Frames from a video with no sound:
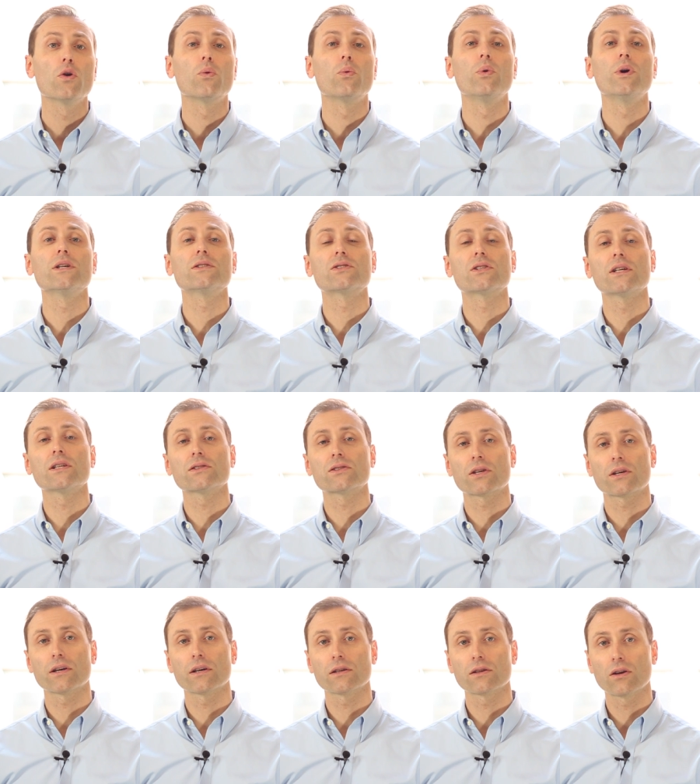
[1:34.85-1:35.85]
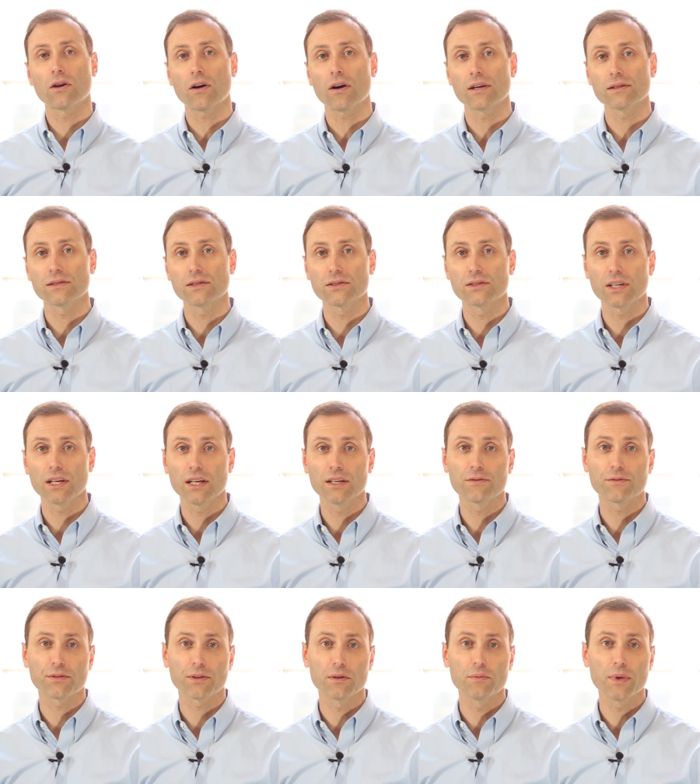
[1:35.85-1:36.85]
which in turn causes
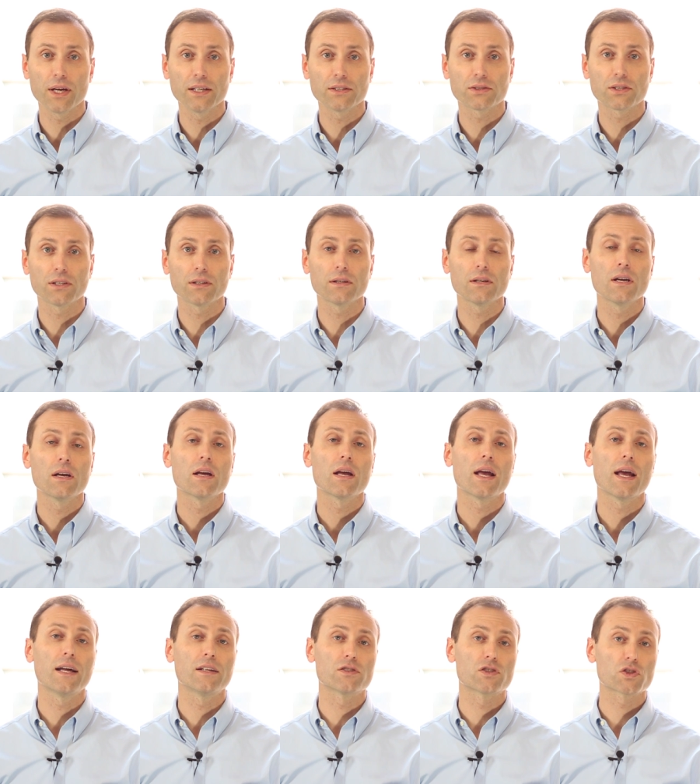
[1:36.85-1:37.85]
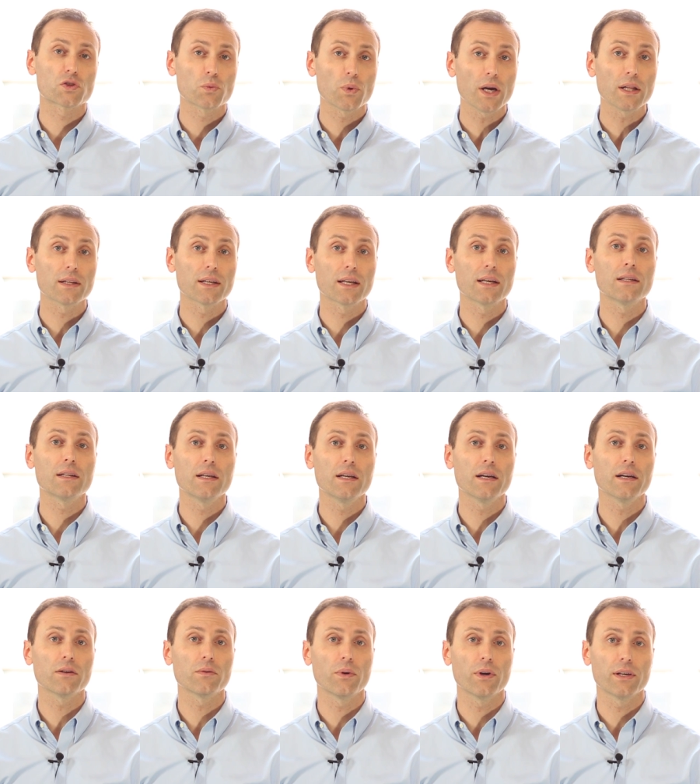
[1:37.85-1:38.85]
inflammation and swelling in the
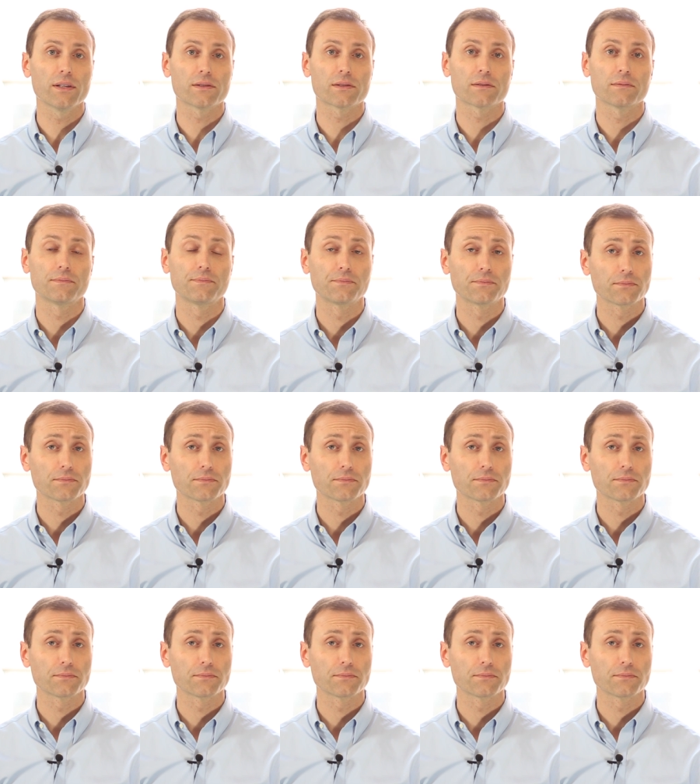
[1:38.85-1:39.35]
airways.